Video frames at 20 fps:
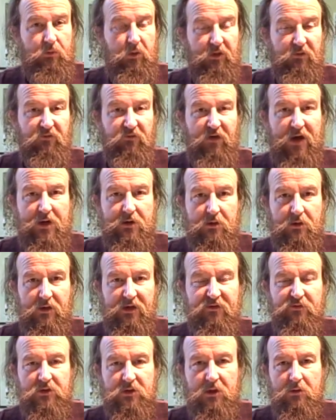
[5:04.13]
bit of fun and
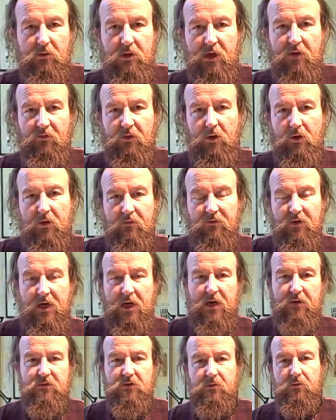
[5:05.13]
levity. We have a lot of
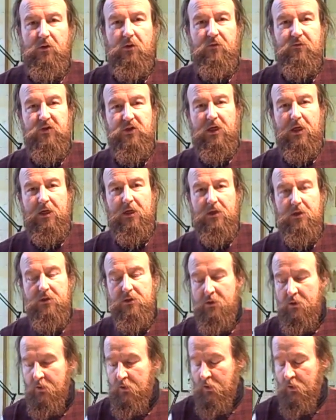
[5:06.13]
laughs, a lot of silliness,